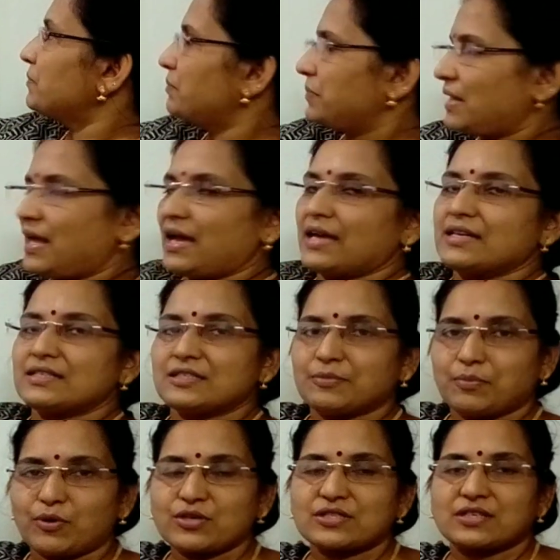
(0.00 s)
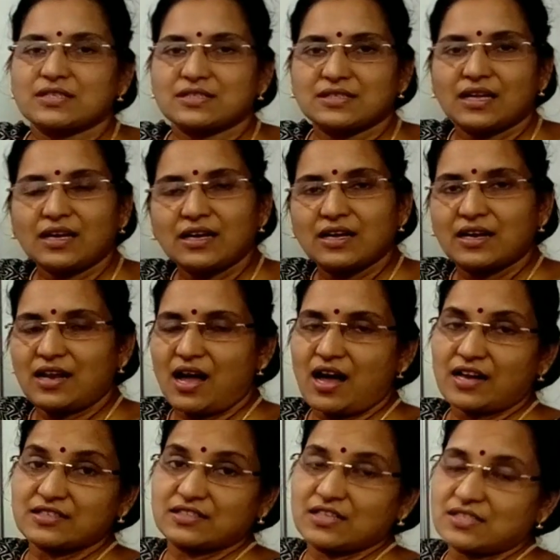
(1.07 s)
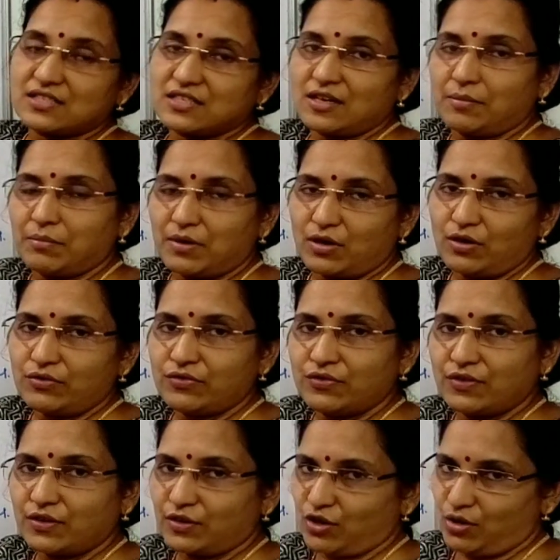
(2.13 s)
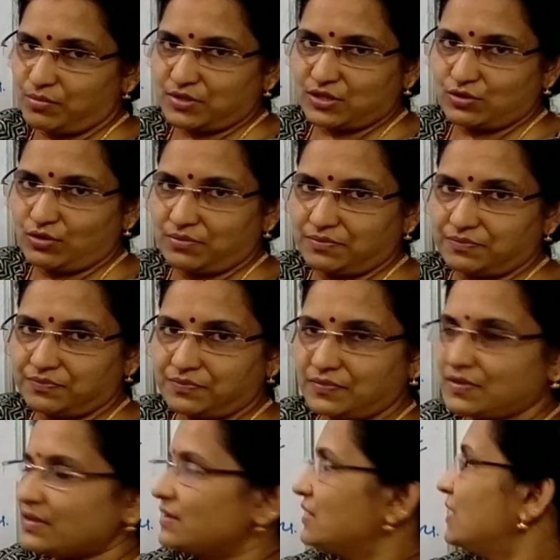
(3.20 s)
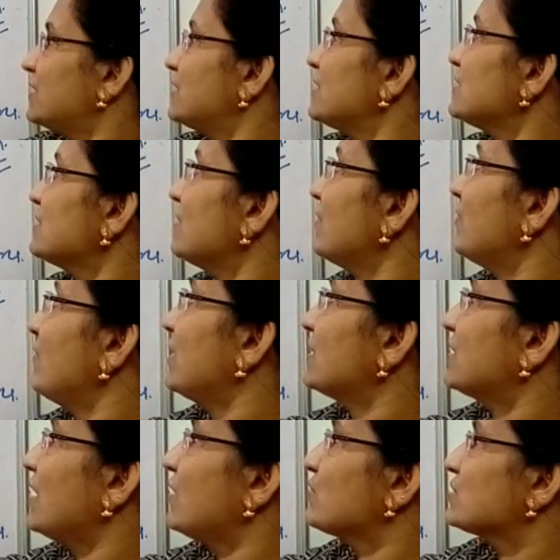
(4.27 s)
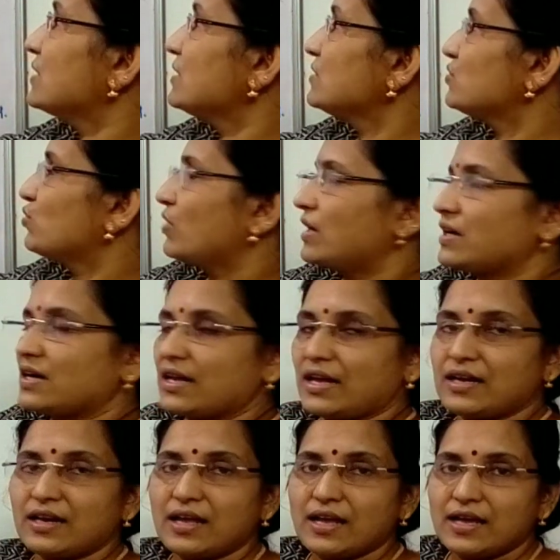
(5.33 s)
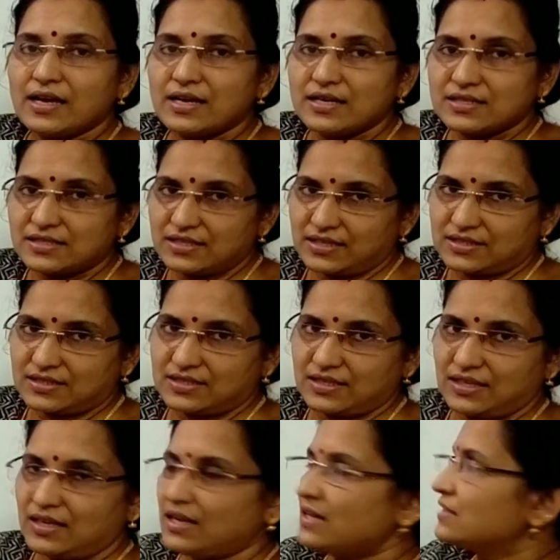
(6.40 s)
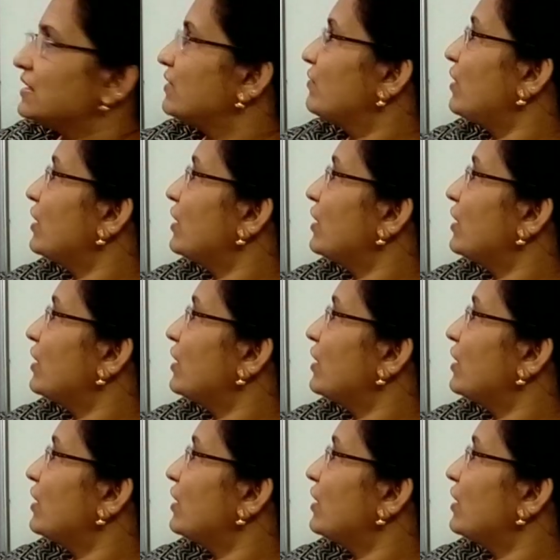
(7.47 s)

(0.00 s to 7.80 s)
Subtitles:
plant possesses the largest number of chromosomes. That is 1260. Then